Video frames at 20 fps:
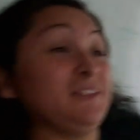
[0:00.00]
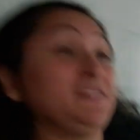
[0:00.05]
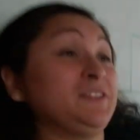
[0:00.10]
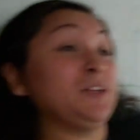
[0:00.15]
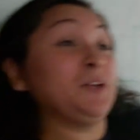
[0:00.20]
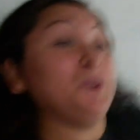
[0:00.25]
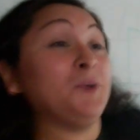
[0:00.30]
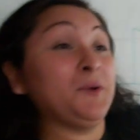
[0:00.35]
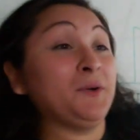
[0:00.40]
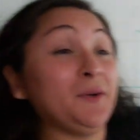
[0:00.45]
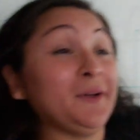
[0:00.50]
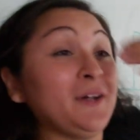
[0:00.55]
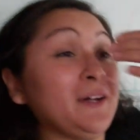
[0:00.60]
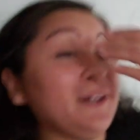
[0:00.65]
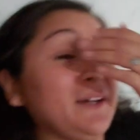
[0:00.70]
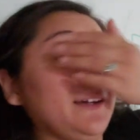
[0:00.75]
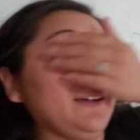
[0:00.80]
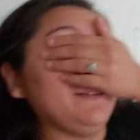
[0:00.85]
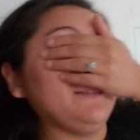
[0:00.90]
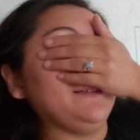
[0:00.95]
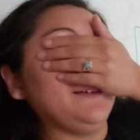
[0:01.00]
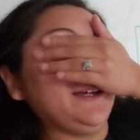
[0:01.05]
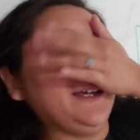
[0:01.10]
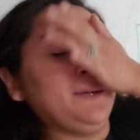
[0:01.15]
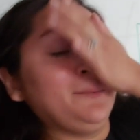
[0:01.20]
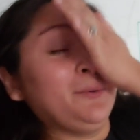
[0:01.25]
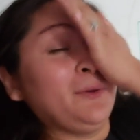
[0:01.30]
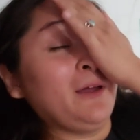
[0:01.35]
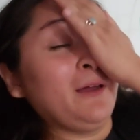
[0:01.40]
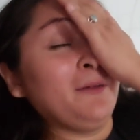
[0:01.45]
So
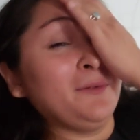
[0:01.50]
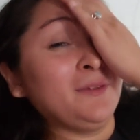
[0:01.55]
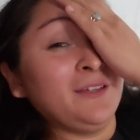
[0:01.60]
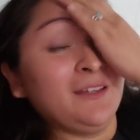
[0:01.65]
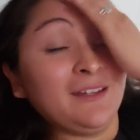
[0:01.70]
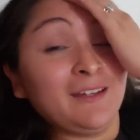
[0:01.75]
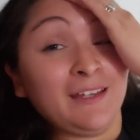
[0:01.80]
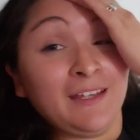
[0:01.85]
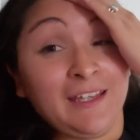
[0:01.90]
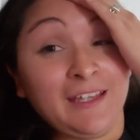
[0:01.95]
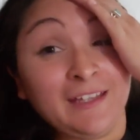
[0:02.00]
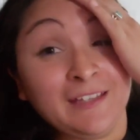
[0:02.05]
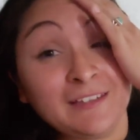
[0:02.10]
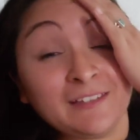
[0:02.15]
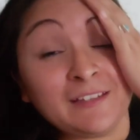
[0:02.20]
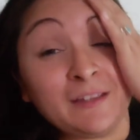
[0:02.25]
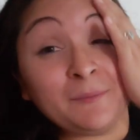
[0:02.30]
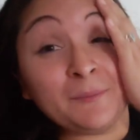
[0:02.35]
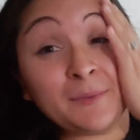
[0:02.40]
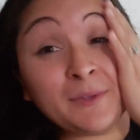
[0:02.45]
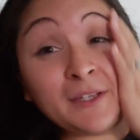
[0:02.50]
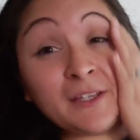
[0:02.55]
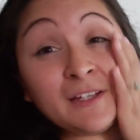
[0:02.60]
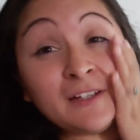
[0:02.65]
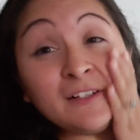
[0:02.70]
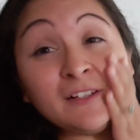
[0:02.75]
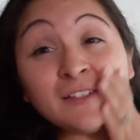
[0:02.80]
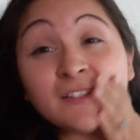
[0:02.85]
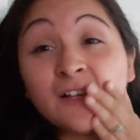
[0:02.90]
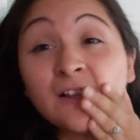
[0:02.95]
I probably need to eat something
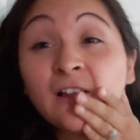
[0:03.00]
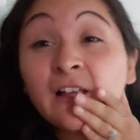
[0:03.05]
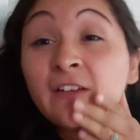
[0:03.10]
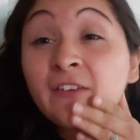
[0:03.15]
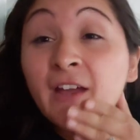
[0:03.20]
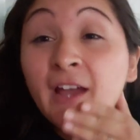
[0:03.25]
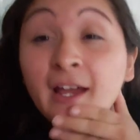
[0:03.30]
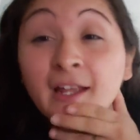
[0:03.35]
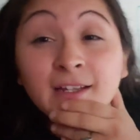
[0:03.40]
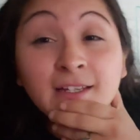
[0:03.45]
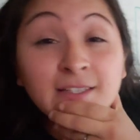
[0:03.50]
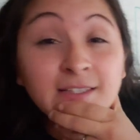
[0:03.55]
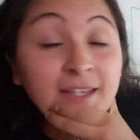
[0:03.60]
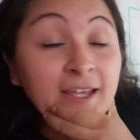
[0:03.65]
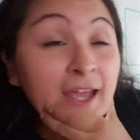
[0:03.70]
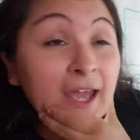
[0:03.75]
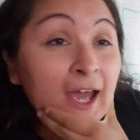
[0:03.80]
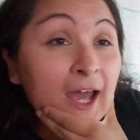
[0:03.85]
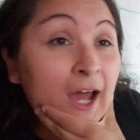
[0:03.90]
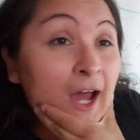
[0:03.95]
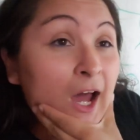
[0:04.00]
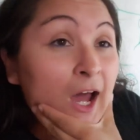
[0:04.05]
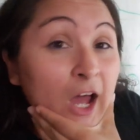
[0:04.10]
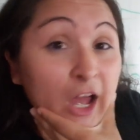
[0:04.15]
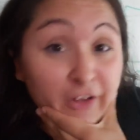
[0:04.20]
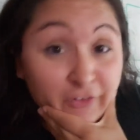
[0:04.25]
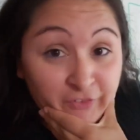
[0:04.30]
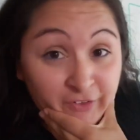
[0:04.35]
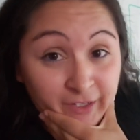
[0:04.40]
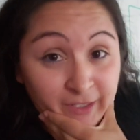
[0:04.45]
because all I've had is
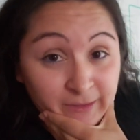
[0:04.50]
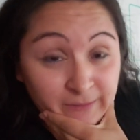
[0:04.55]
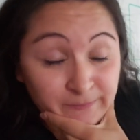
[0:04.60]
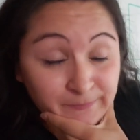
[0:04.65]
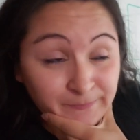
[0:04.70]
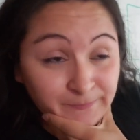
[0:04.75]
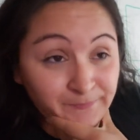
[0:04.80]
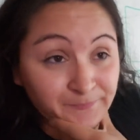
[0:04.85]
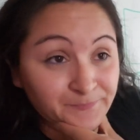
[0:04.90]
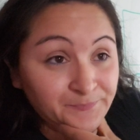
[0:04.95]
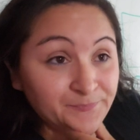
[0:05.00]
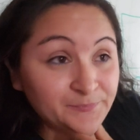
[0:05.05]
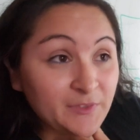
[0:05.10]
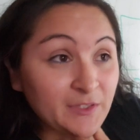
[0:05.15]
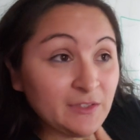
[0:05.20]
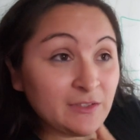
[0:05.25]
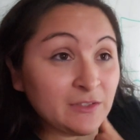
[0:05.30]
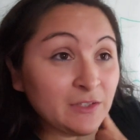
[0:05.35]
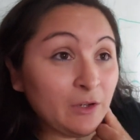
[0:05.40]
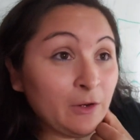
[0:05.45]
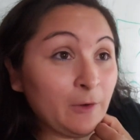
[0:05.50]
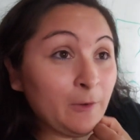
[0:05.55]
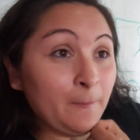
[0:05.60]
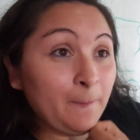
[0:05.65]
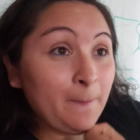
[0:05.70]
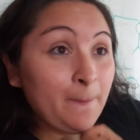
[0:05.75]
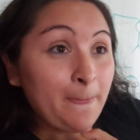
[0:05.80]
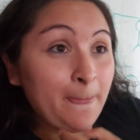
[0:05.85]
coffee. So